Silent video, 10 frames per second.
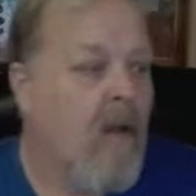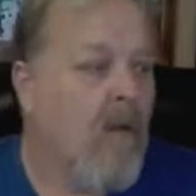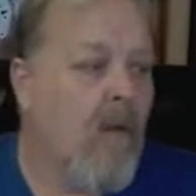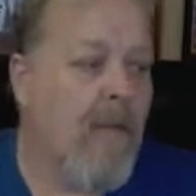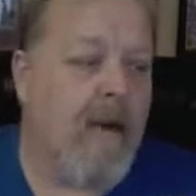
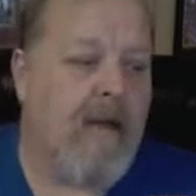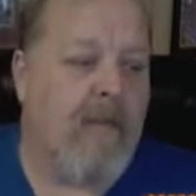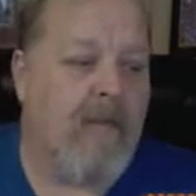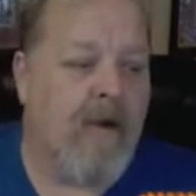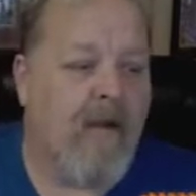We picked
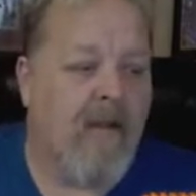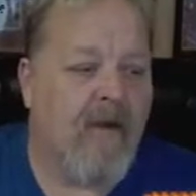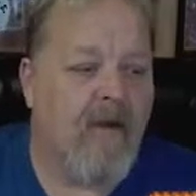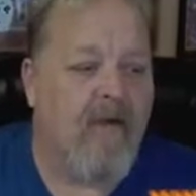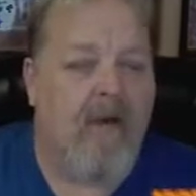up 30 of the
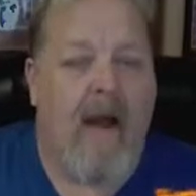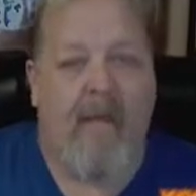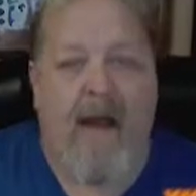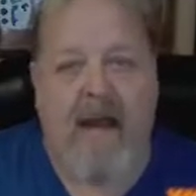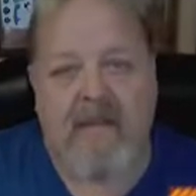new grab
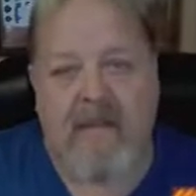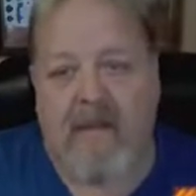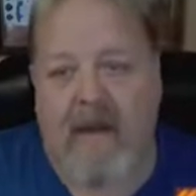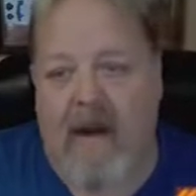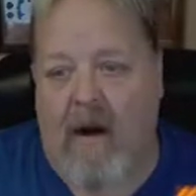bags.
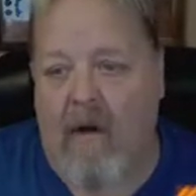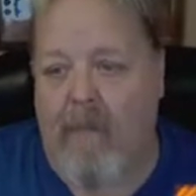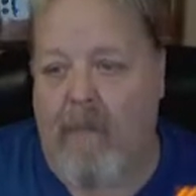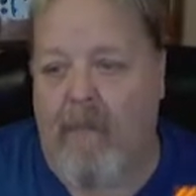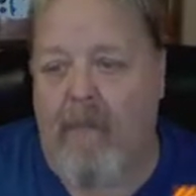They are
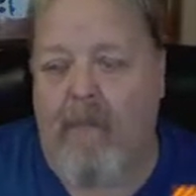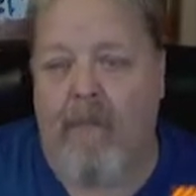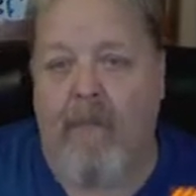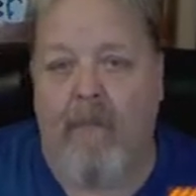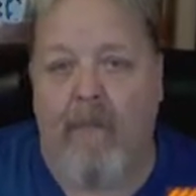
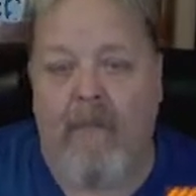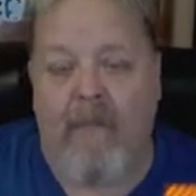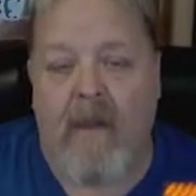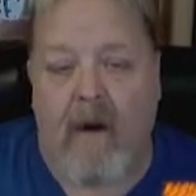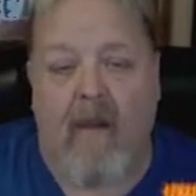
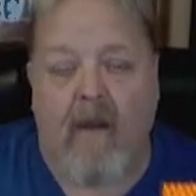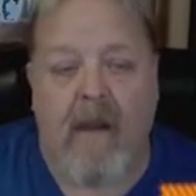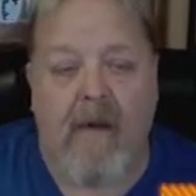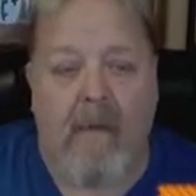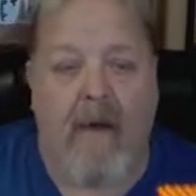they are
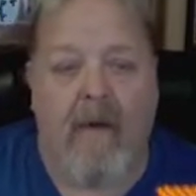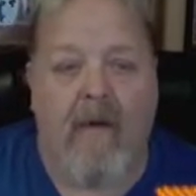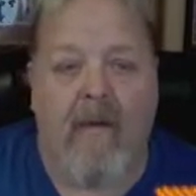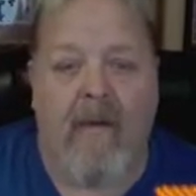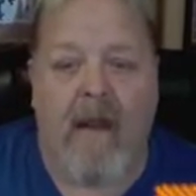looking
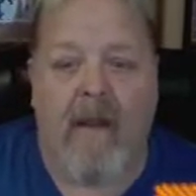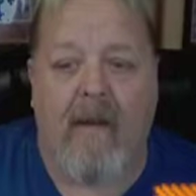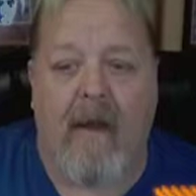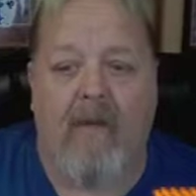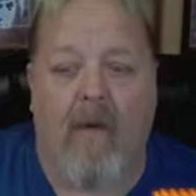better than
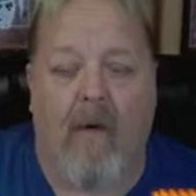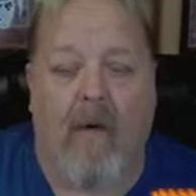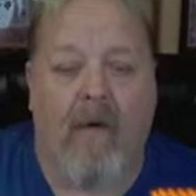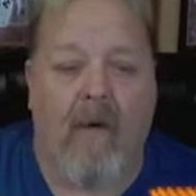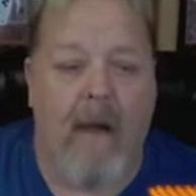the
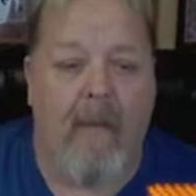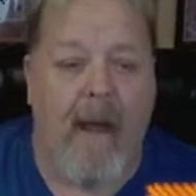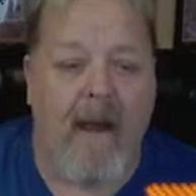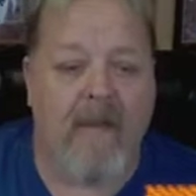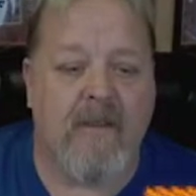old grab
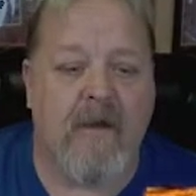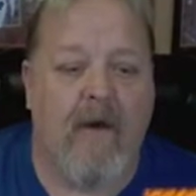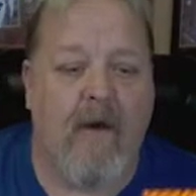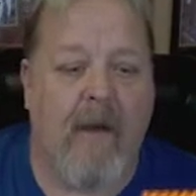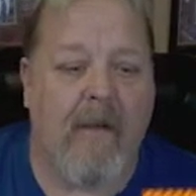bags,
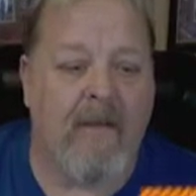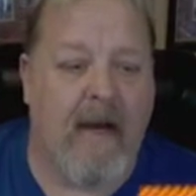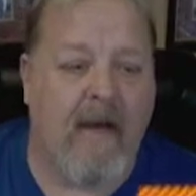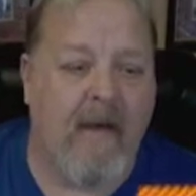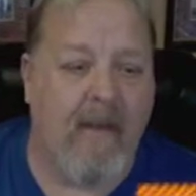so I'm
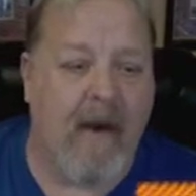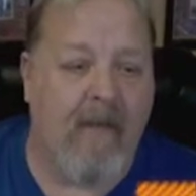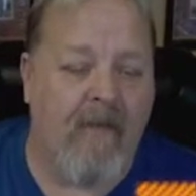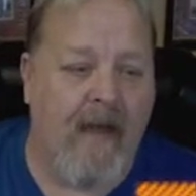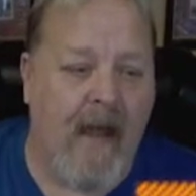excited
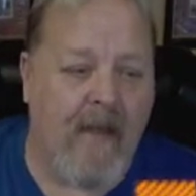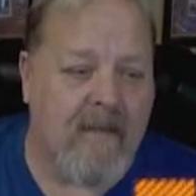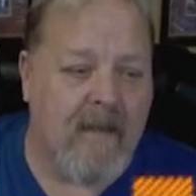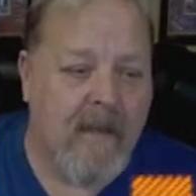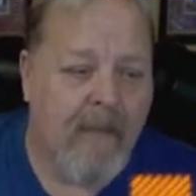about
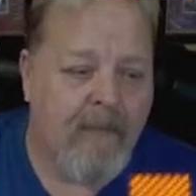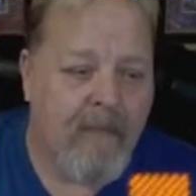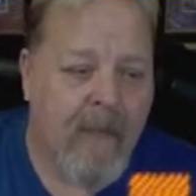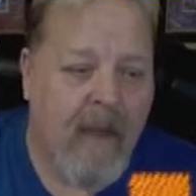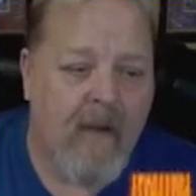that.
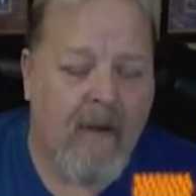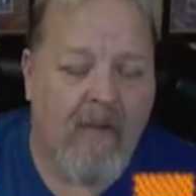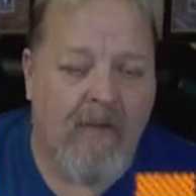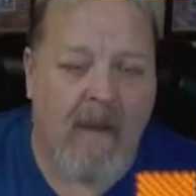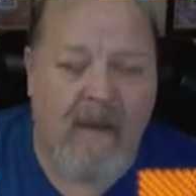
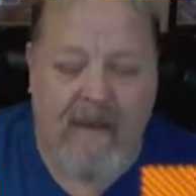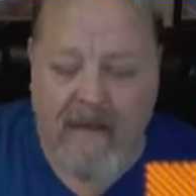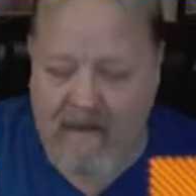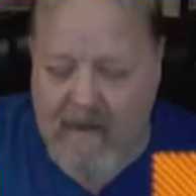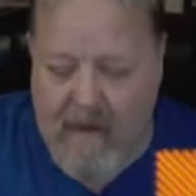Another thing
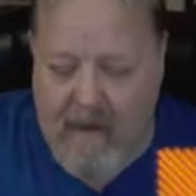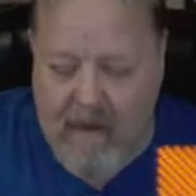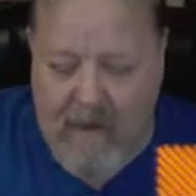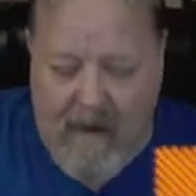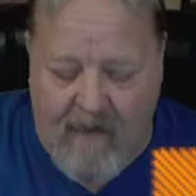is uh,
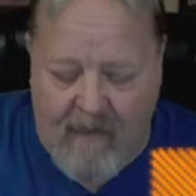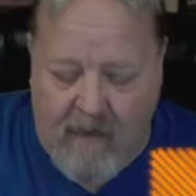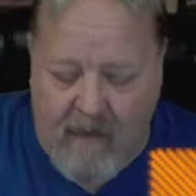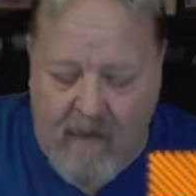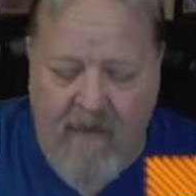we have
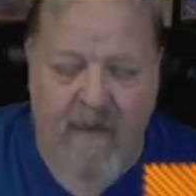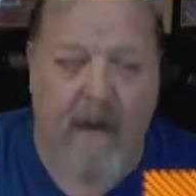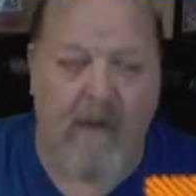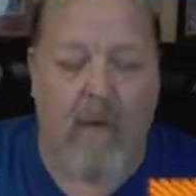going on tonight.